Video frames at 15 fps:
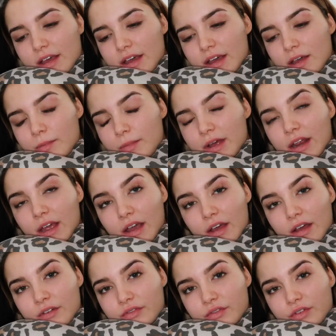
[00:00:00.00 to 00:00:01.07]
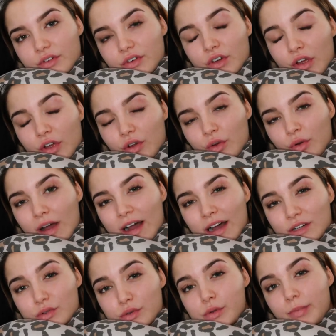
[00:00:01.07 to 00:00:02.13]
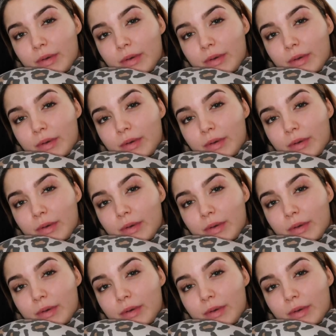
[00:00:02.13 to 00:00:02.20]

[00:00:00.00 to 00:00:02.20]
and I have no actual